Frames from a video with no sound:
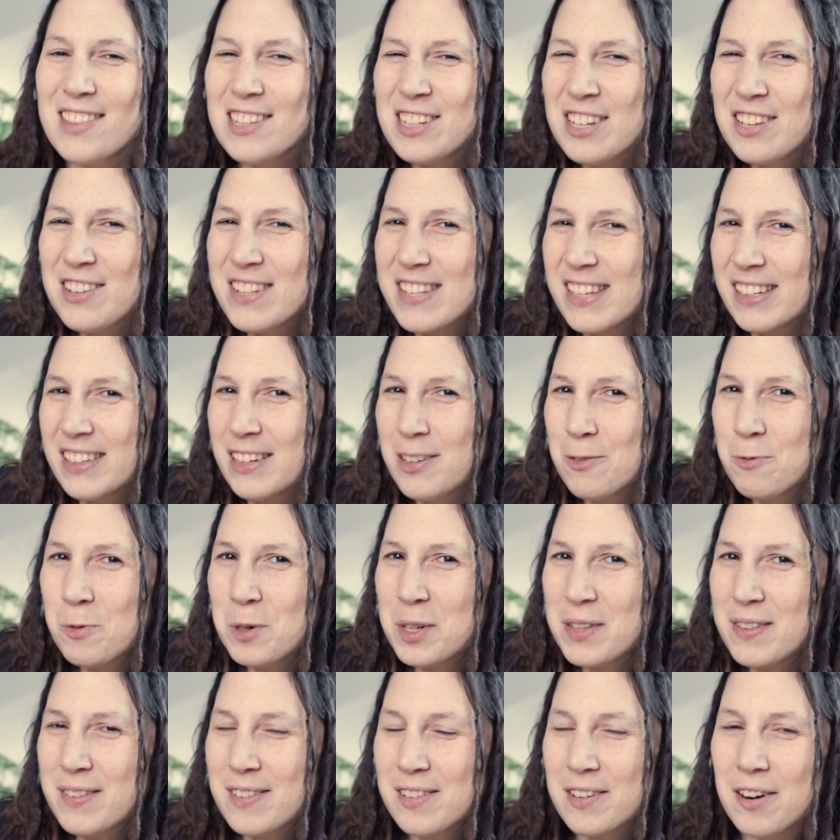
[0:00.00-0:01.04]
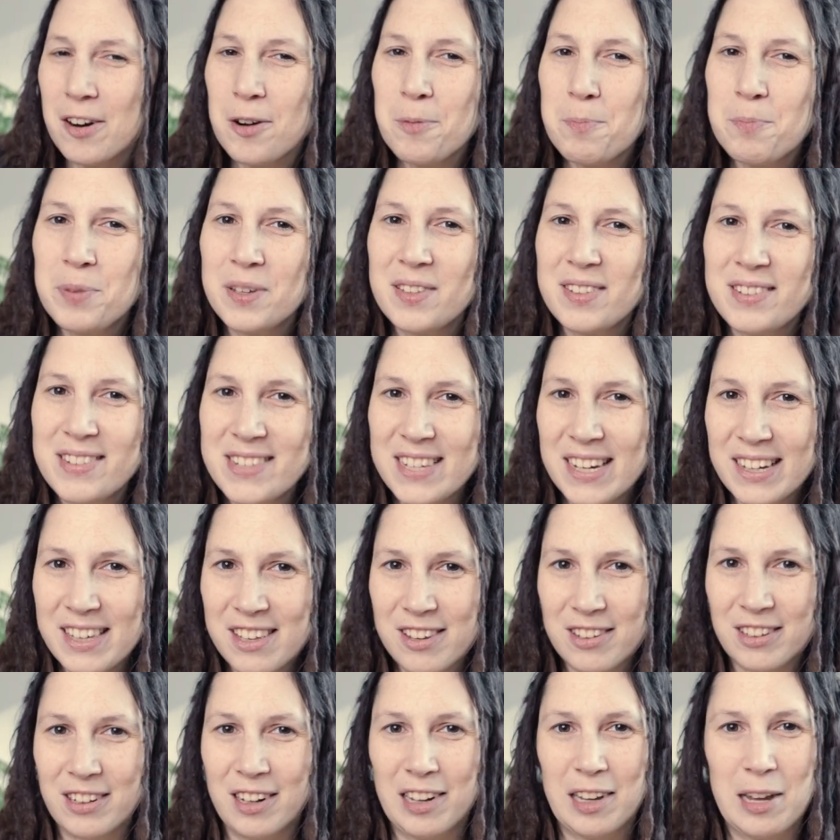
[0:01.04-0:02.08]
The New Zealand ones are
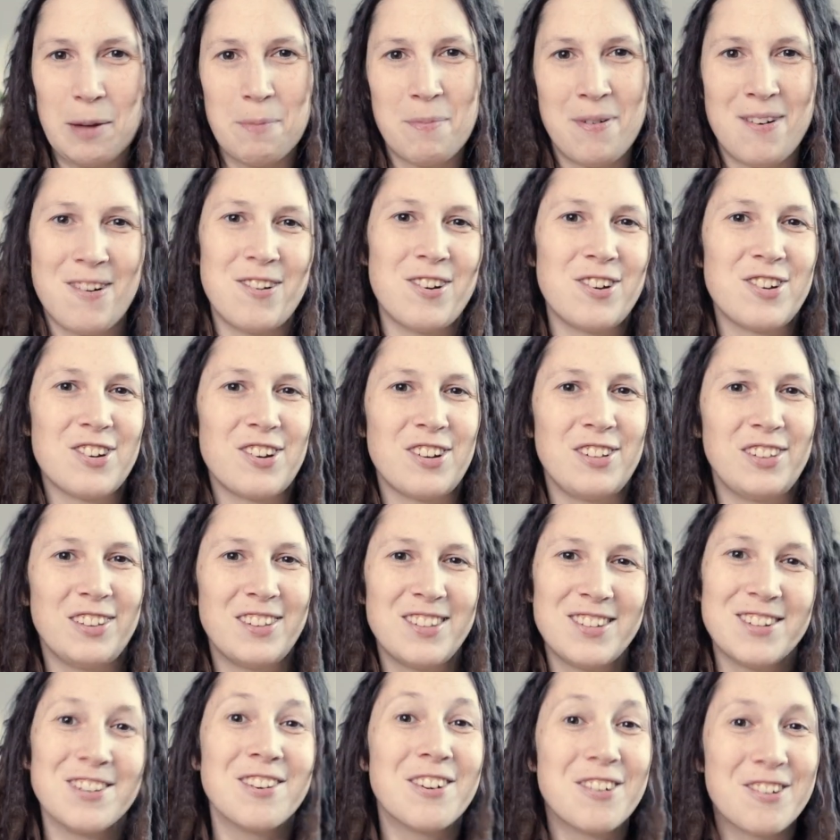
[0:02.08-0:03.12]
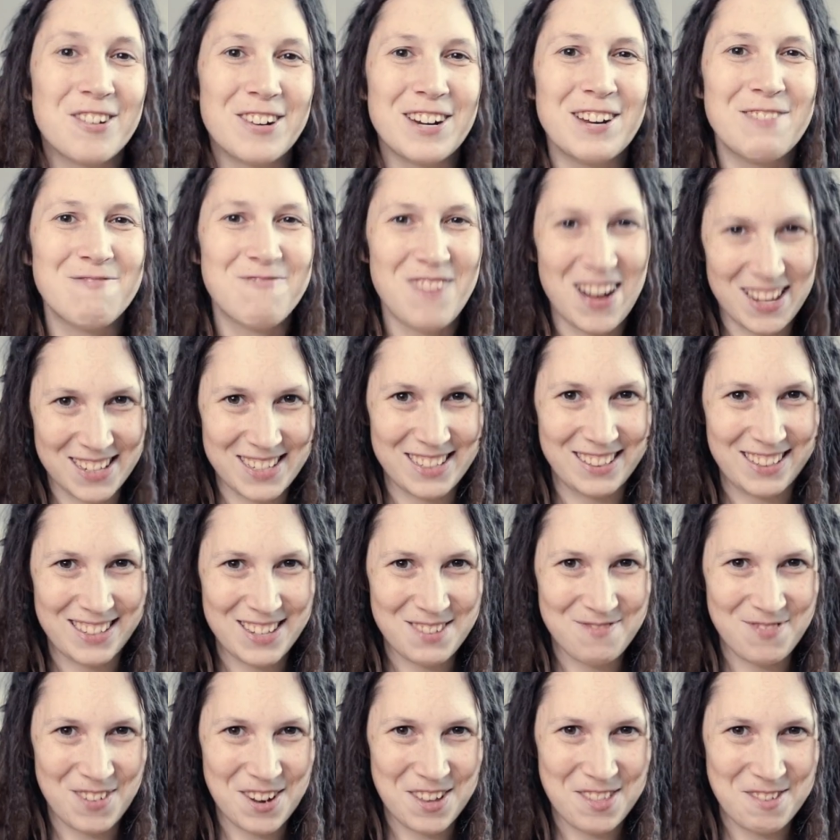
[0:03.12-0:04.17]
particularly partial to green
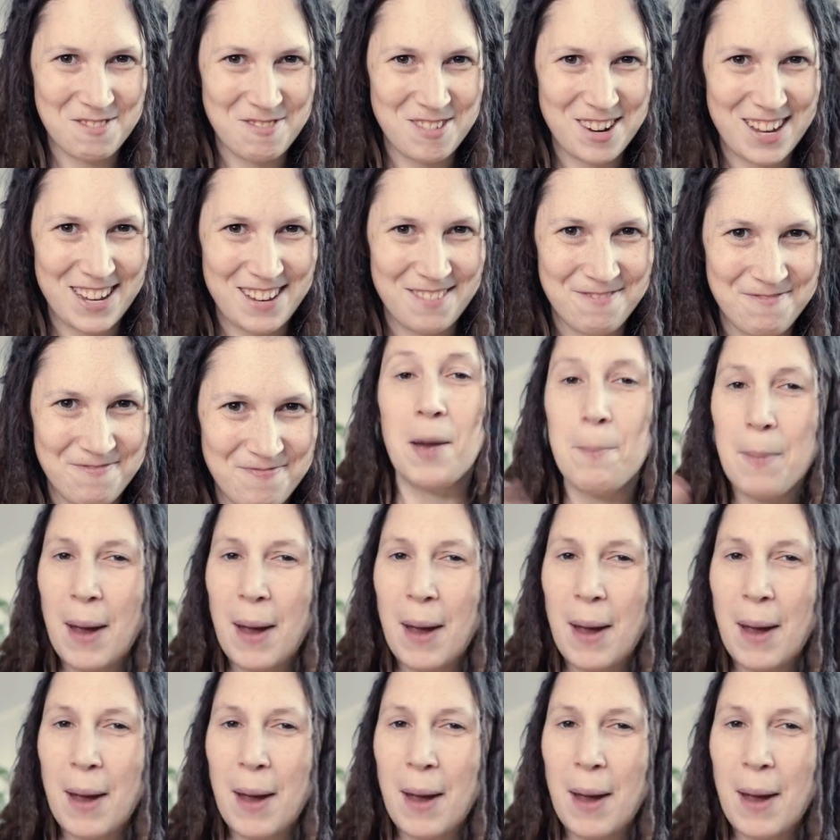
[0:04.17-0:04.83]
mussels, by the way.